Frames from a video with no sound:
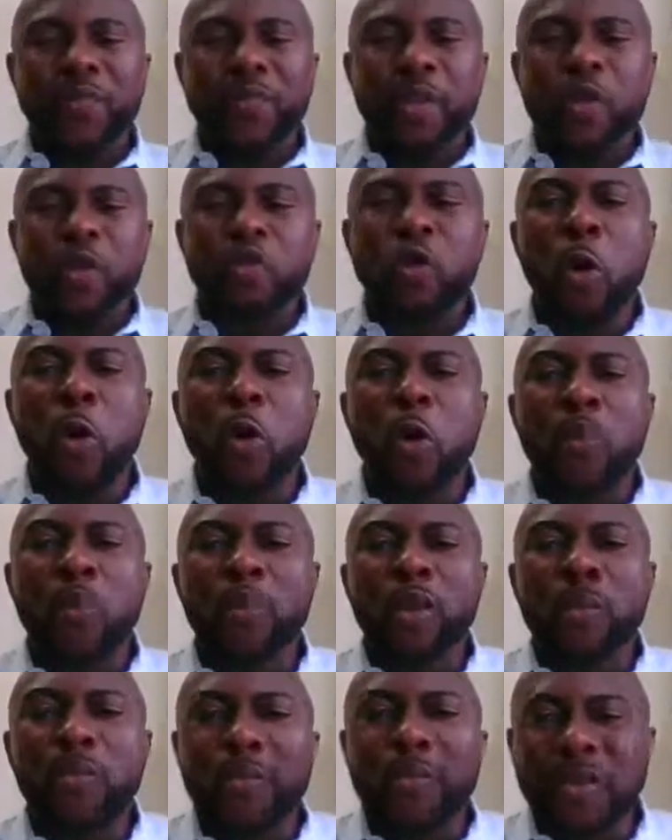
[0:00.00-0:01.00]
So
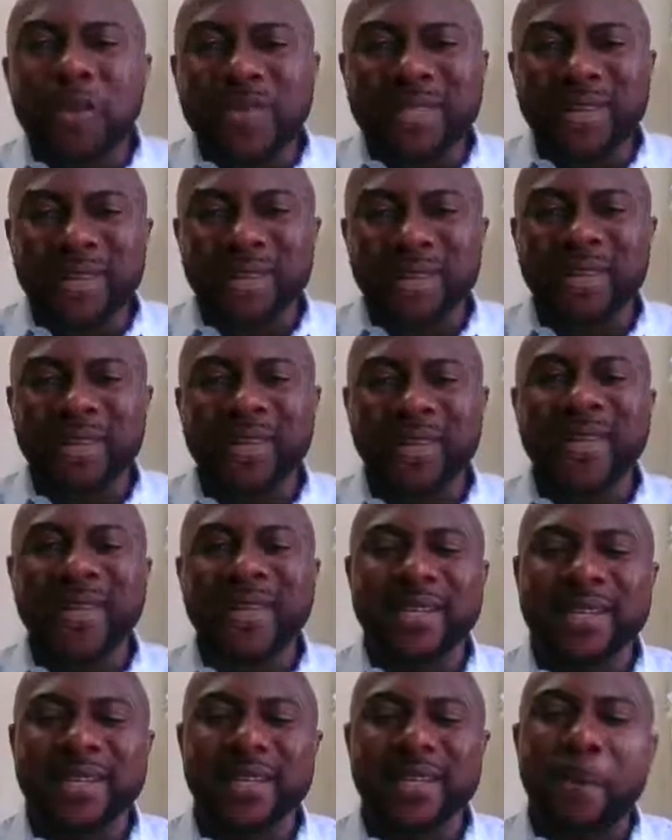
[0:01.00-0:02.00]
music
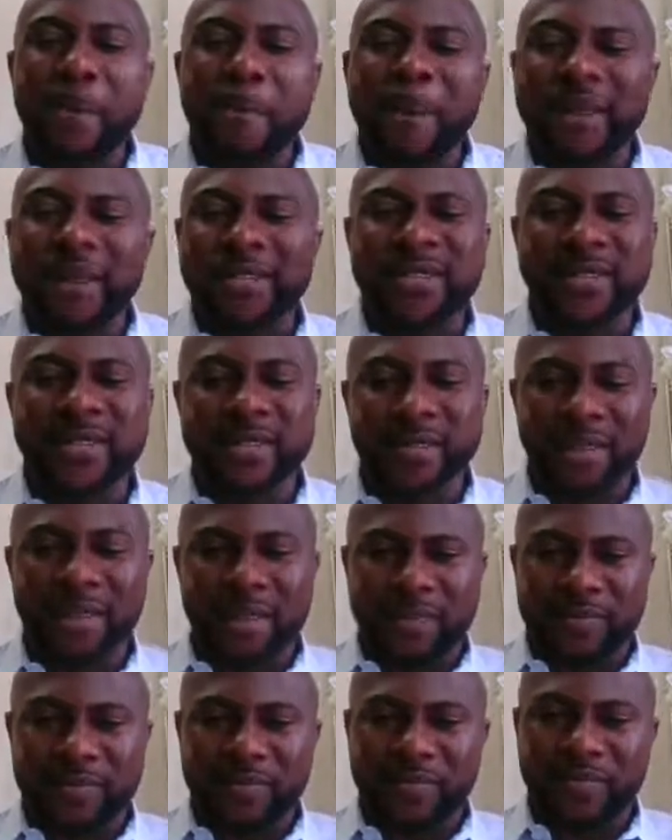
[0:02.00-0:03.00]
is
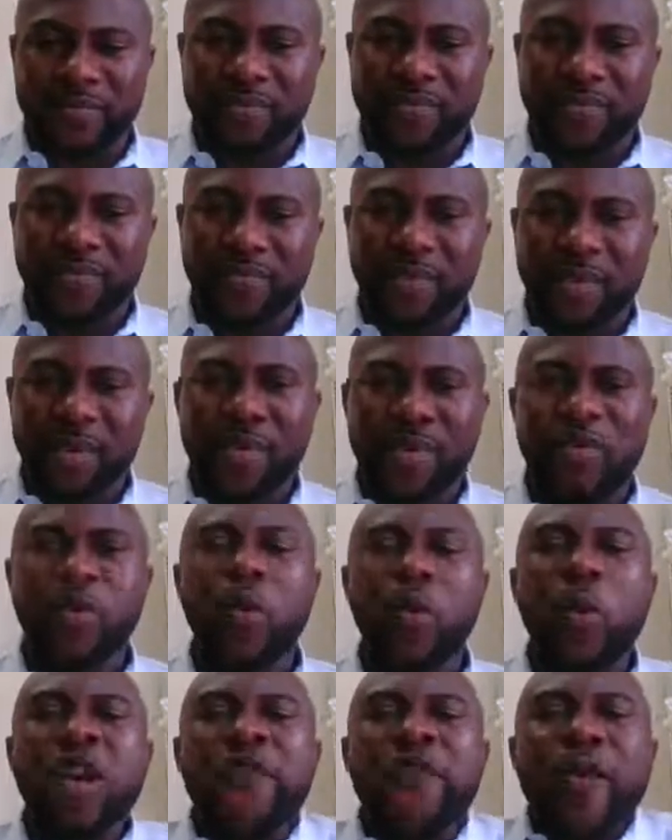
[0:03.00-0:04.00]
medicinal. So
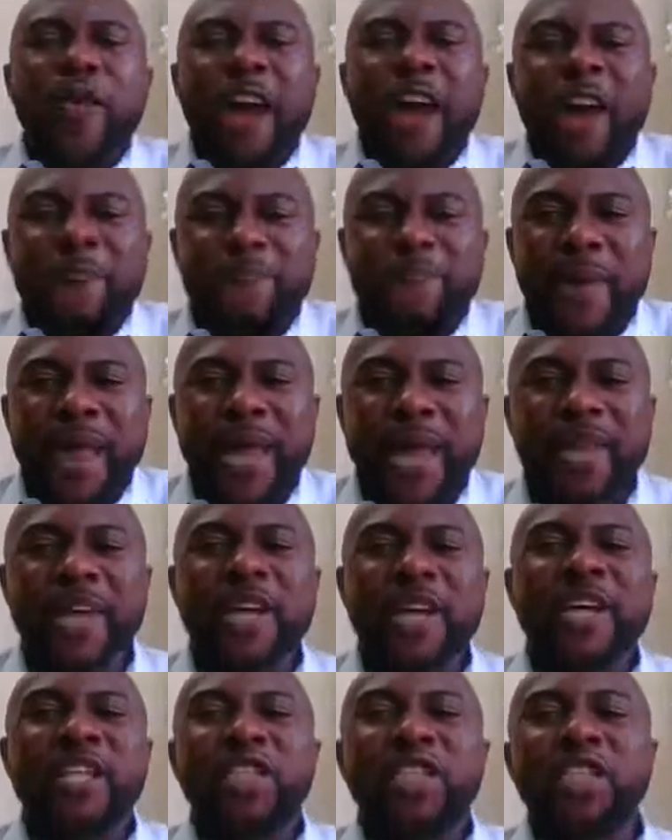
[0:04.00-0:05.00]
whenever you have pain,
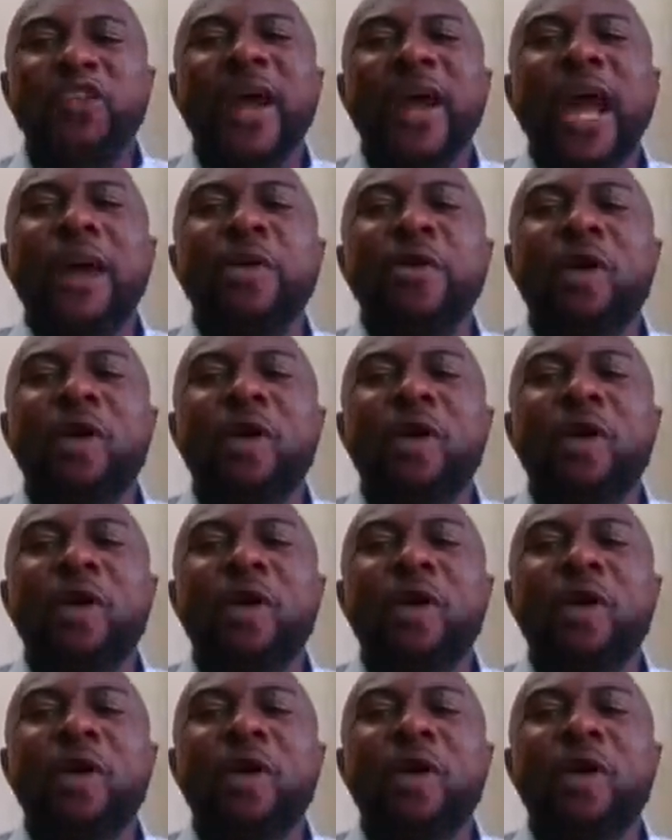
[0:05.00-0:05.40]
try and